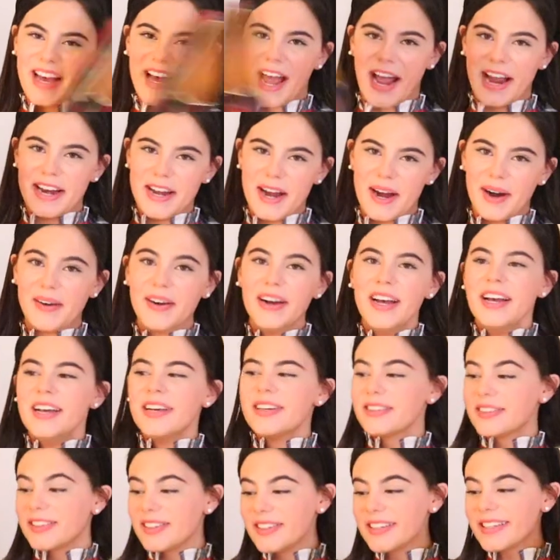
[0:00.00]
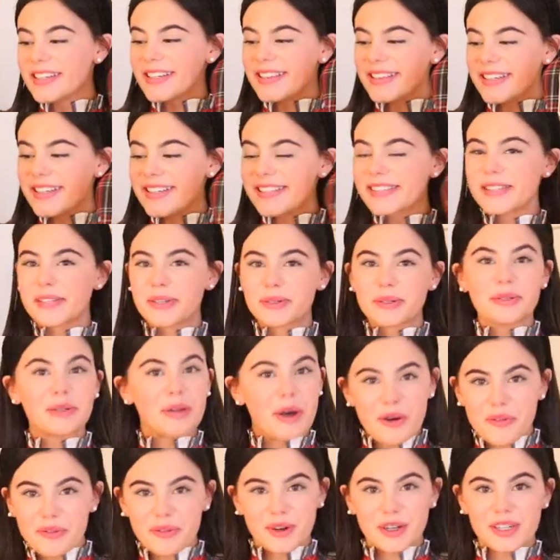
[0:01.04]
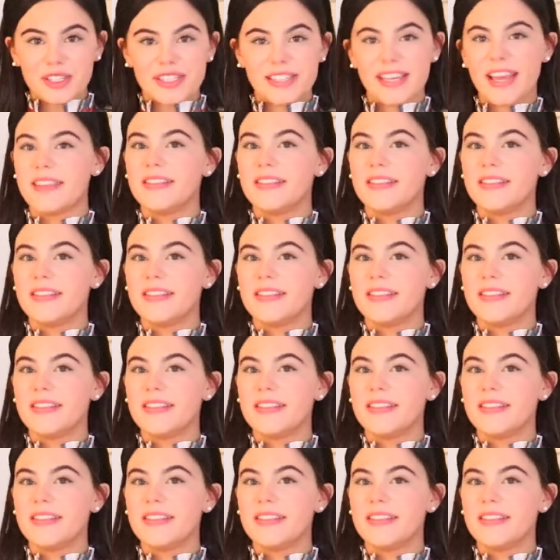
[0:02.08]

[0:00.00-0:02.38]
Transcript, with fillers: I know. Look at these little loafers,